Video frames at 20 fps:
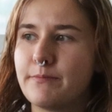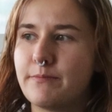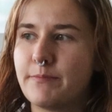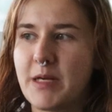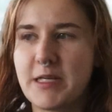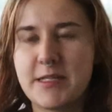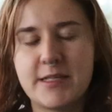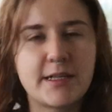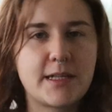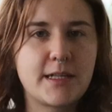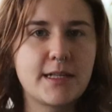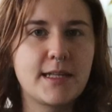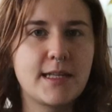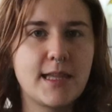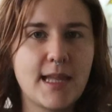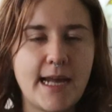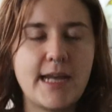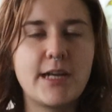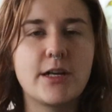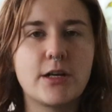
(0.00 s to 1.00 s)
basically
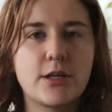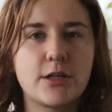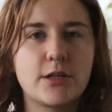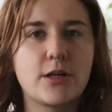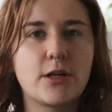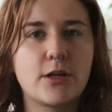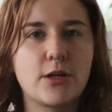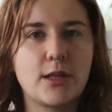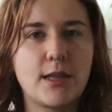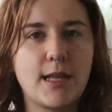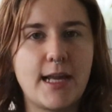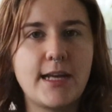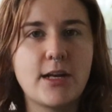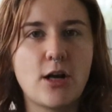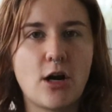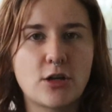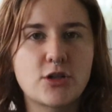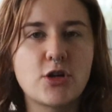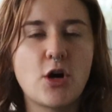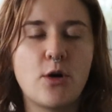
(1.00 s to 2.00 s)
late
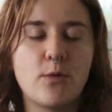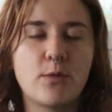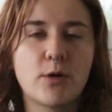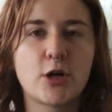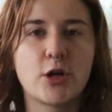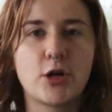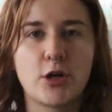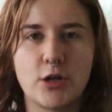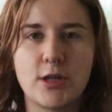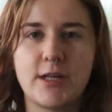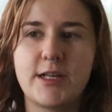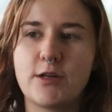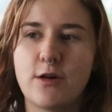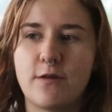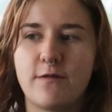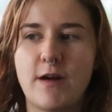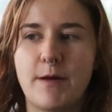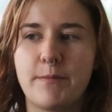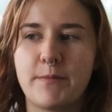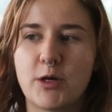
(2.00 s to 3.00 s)
October, early
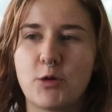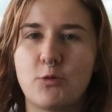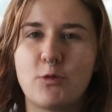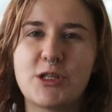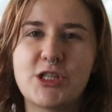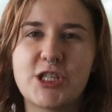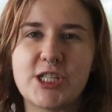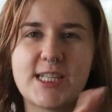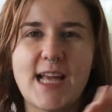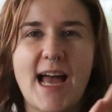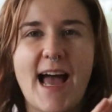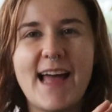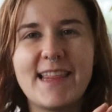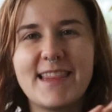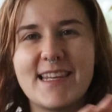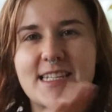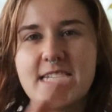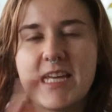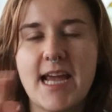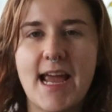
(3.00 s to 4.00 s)
November, which is
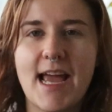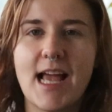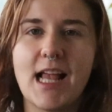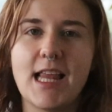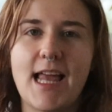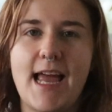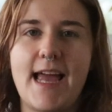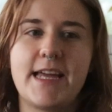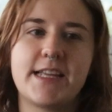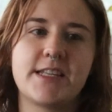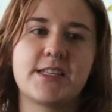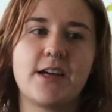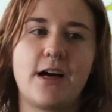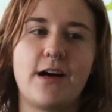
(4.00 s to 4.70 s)
at the tail end